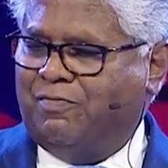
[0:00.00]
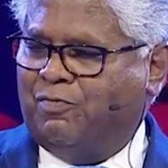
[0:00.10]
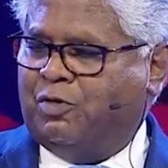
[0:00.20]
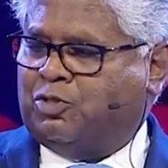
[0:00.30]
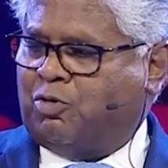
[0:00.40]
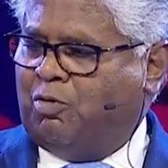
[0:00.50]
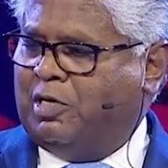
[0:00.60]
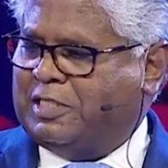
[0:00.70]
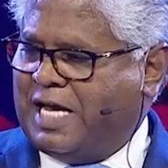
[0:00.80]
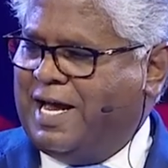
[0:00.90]
with
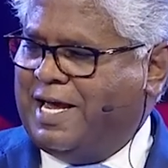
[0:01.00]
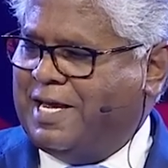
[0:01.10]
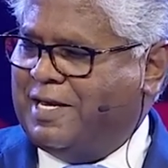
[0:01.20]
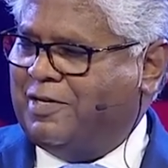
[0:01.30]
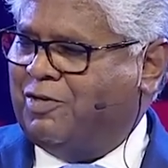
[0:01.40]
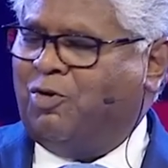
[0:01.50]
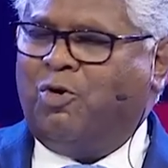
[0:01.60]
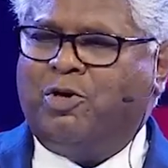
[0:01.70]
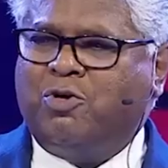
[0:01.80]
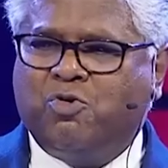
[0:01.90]
shoulders high,
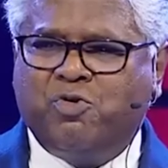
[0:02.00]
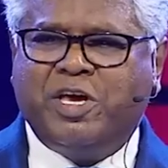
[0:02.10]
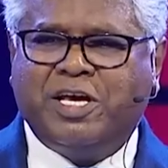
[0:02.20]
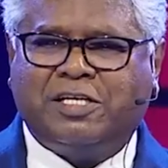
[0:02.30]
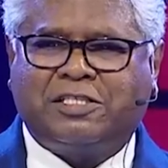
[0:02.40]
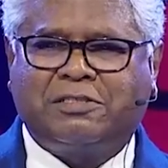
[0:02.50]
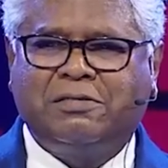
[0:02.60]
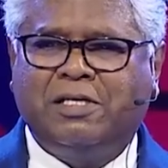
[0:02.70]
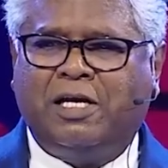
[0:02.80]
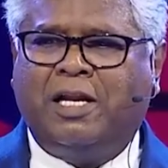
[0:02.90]
knowing who he
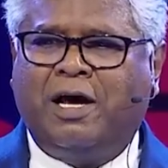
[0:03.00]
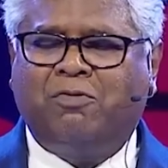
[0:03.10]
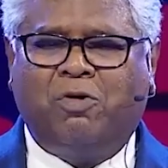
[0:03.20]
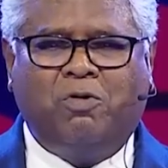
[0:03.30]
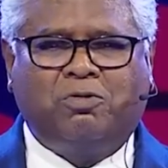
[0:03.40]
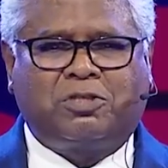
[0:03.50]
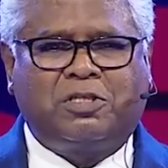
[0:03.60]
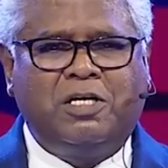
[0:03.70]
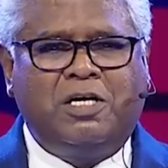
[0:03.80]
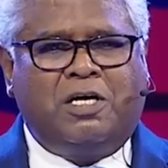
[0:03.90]
is. He now knows
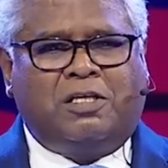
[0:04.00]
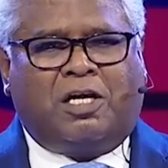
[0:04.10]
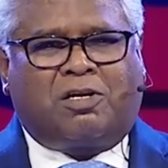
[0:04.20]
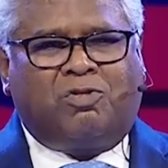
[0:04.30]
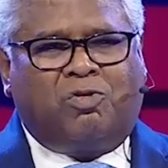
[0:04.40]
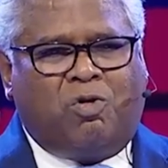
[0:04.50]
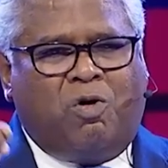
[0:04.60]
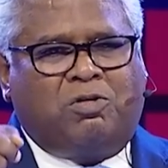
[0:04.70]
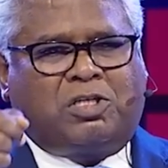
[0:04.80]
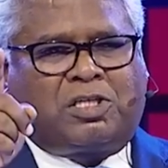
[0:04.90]
that
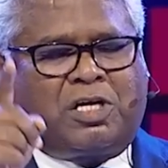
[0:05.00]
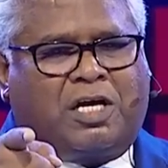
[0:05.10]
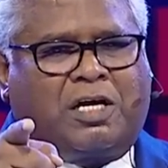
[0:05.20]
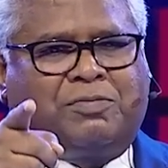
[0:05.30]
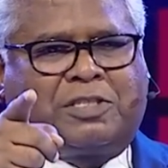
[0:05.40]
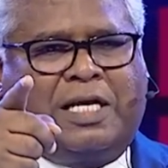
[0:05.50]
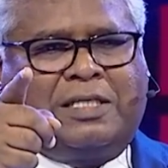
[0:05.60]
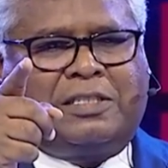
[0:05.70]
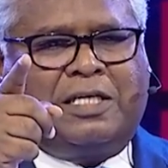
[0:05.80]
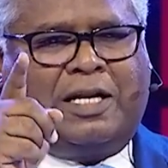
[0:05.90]
no
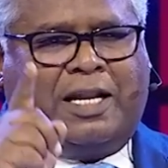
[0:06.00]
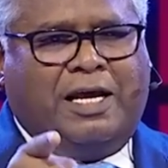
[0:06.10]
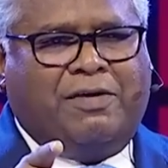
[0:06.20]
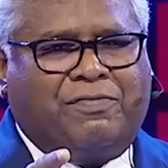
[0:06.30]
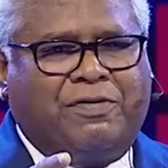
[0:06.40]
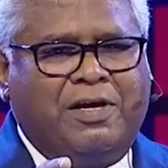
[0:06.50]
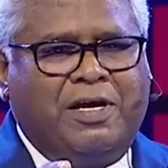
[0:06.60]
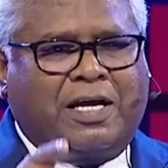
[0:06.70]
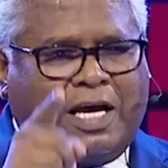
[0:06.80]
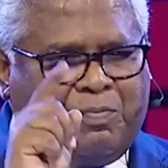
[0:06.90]
circumstance in life
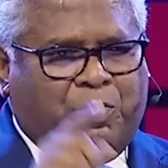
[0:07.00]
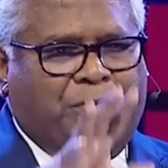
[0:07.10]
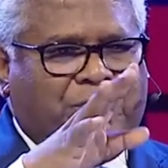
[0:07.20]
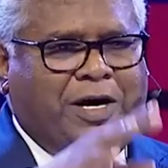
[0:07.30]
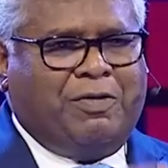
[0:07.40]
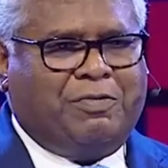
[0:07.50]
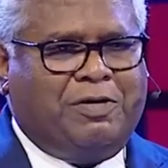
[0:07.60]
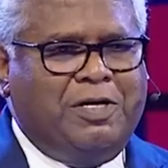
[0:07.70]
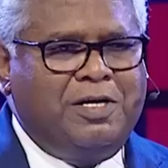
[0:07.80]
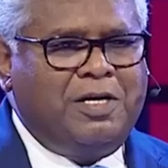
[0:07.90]
can put him down,
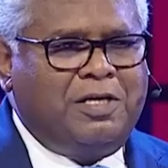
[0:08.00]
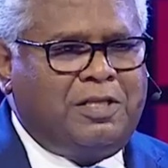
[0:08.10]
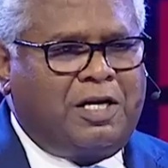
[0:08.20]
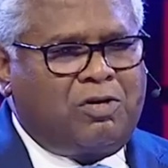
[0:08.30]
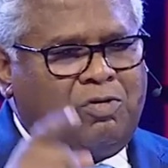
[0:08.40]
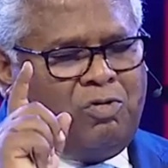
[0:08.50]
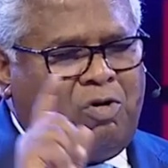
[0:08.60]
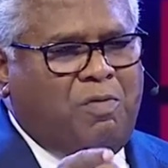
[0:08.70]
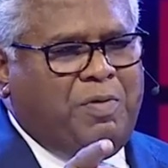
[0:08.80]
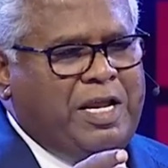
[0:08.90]
that
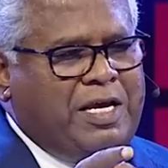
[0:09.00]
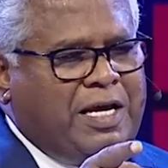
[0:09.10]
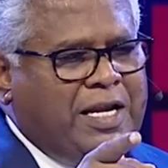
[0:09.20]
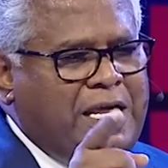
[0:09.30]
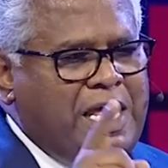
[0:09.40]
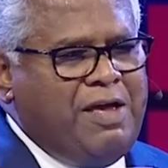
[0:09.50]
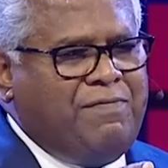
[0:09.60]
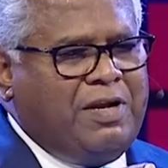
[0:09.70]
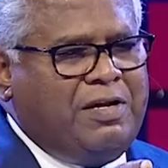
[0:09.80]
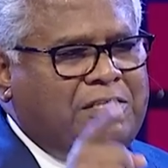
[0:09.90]
nobody can
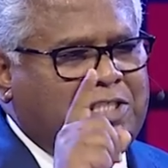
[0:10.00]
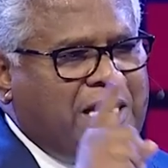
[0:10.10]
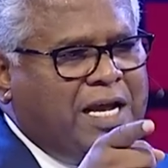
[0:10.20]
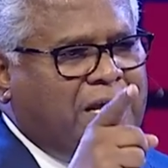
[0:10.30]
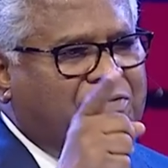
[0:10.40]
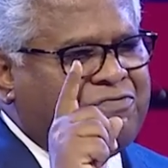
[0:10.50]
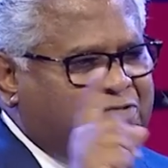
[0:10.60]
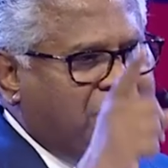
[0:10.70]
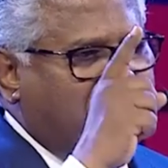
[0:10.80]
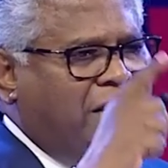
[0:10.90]
even shake a
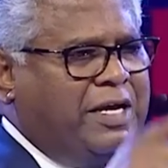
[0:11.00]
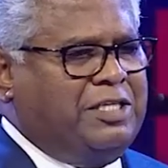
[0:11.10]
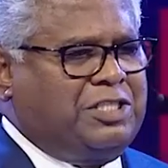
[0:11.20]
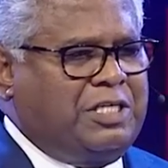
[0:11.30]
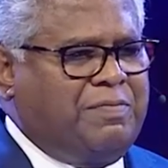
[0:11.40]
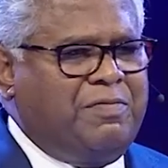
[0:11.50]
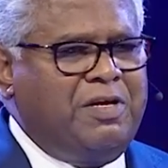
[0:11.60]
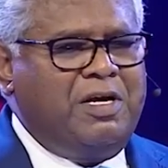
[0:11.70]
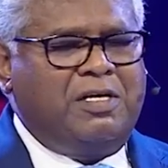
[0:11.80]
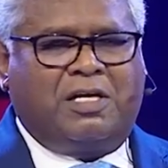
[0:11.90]
finger against him,
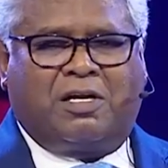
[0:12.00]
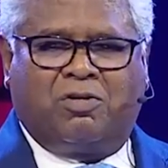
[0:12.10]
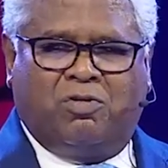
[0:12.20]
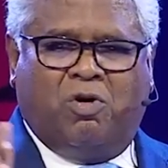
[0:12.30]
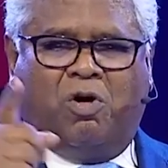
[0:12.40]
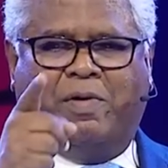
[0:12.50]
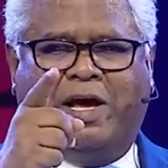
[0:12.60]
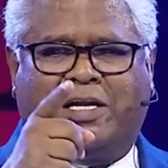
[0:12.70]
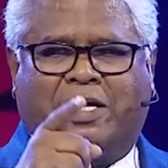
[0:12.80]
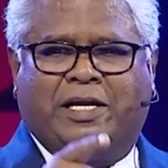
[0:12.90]
that no
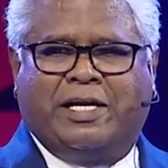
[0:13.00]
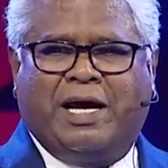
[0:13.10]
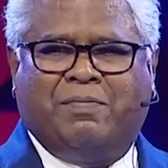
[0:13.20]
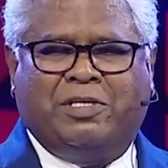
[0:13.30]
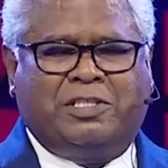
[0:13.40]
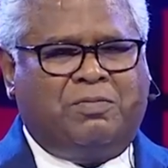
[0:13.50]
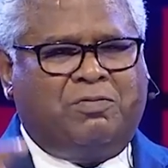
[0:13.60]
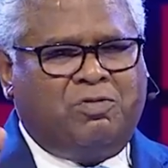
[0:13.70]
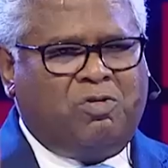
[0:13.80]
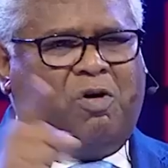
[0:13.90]
man can damage
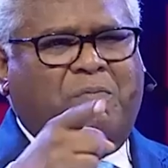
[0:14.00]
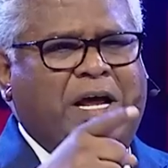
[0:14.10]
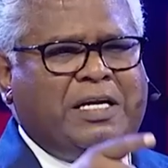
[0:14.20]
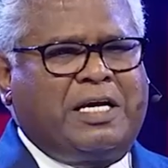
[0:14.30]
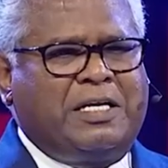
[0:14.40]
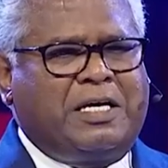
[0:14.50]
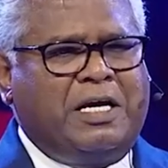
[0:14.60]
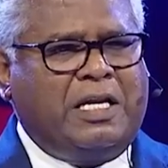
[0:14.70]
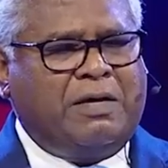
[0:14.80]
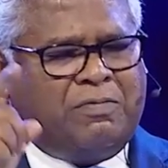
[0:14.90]
him, no man can
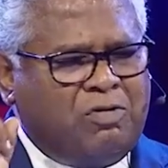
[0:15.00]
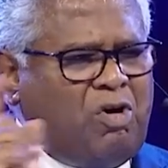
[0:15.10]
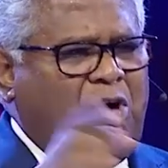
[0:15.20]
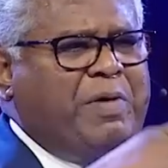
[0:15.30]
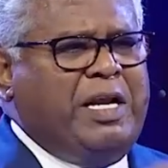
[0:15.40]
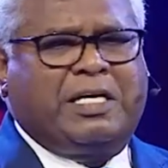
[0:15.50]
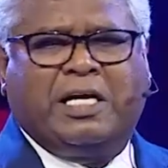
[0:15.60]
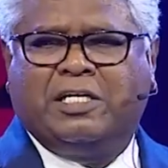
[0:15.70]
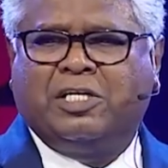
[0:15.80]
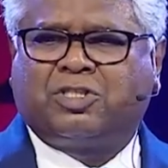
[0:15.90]
kill him, no man
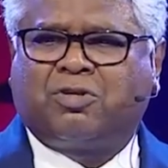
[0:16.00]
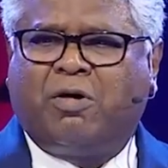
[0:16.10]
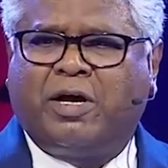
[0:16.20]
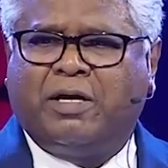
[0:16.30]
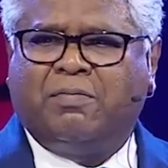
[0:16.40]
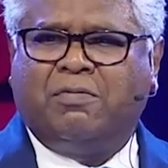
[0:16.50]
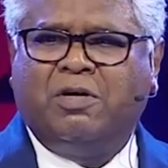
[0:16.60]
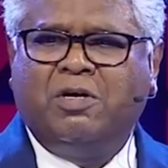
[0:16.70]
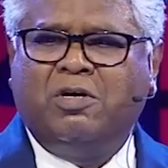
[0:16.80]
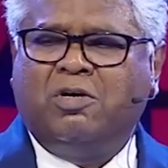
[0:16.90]
can destroy him,
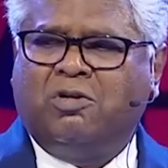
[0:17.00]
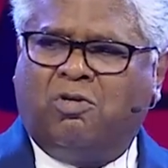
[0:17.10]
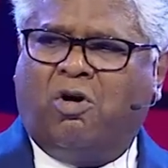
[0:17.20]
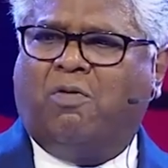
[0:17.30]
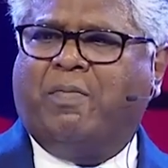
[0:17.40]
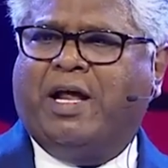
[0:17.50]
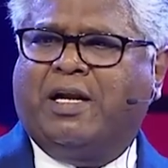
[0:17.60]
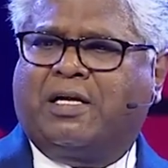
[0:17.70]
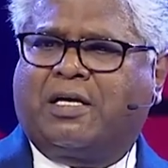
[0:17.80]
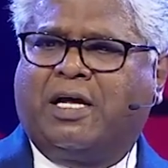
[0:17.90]
no
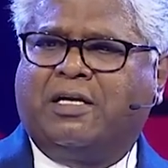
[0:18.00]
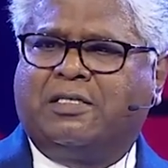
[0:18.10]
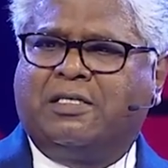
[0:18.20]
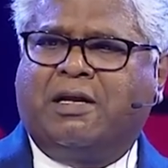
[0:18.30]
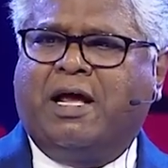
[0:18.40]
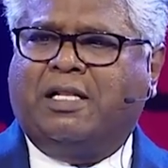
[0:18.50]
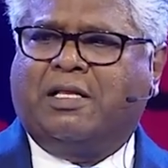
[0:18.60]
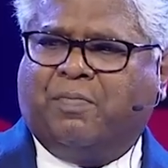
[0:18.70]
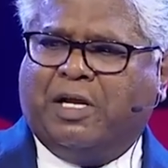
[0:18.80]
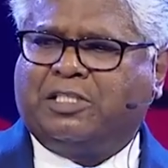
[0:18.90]
man can derail
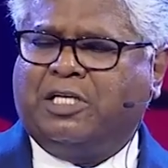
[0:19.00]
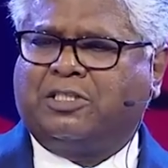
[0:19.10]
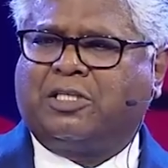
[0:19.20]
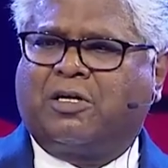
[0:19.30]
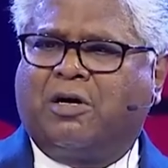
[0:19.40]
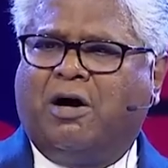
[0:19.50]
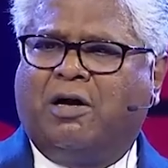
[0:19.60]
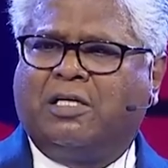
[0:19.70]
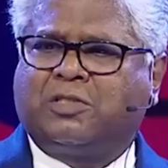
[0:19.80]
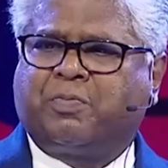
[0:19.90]
the blessings that
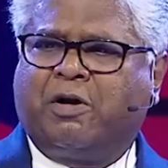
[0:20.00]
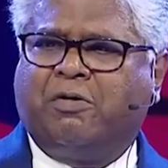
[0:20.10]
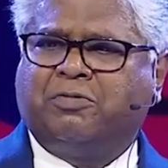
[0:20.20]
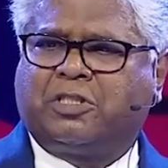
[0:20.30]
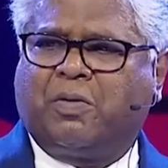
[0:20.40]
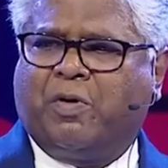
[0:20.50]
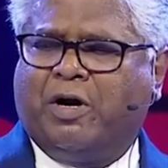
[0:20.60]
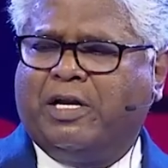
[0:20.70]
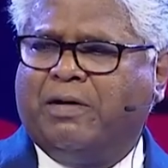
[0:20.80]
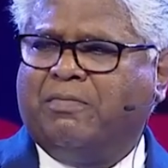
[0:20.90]
God has pronounced
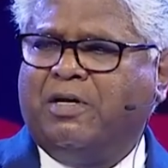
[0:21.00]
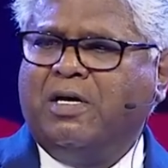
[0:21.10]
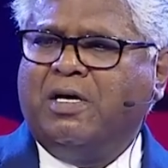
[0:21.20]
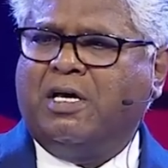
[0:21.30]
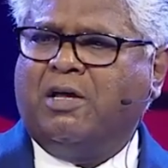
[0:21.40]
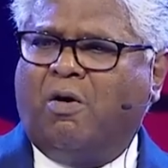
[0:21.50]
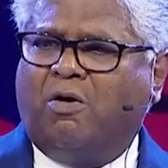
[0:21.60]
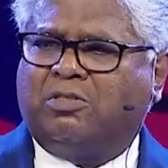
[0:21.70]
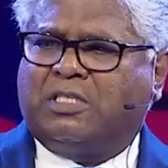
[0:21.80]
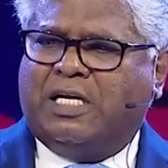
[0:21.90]
upon him. He
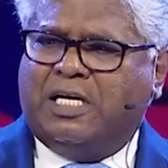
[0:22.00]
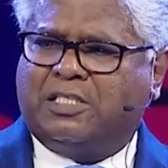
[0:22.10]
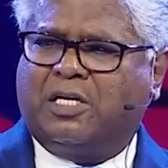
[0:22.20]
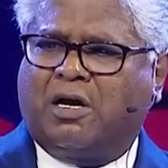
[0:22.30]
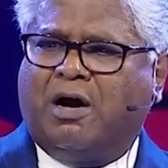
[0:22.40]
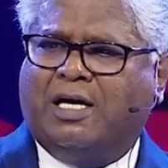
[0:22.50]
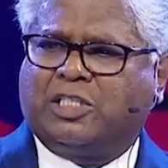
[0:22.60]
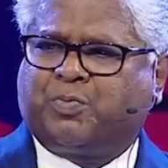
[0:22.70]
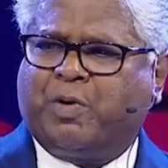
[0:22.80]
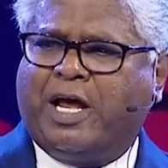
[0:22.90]
knows that he's in
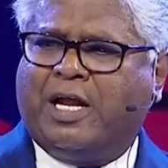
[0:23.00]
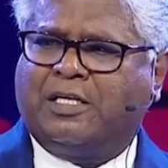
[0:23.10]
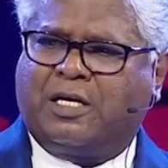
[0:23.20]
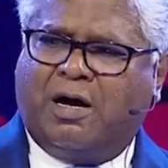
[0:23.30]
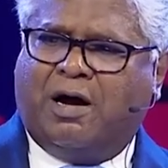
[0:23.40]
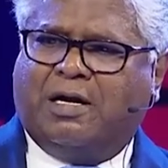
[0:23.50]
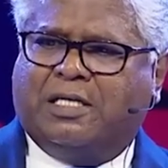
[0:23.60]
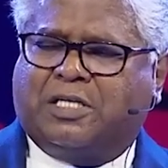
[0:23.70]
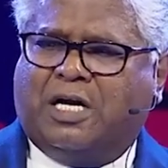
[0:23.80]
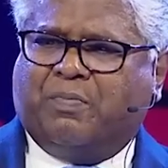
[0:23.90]
God's plan, that God
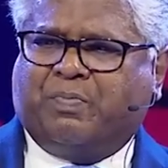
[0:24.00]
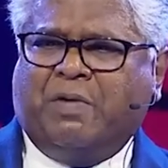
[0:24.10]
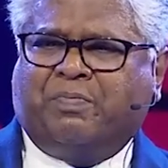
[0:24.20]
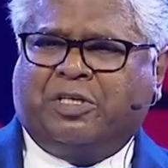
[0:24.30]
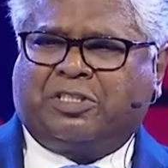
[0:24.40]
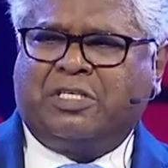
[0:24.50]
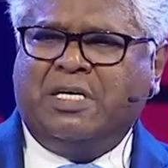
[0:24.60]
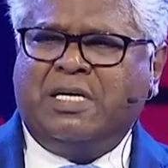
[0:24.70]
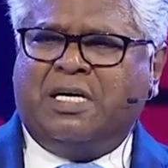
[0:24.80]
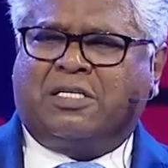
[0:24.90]
has got a purpose.
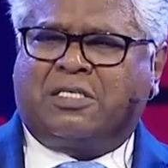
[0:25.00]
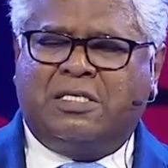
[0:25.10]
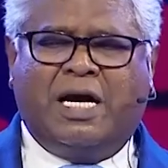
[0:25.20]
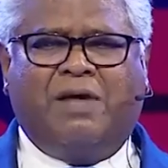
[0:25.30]
He's not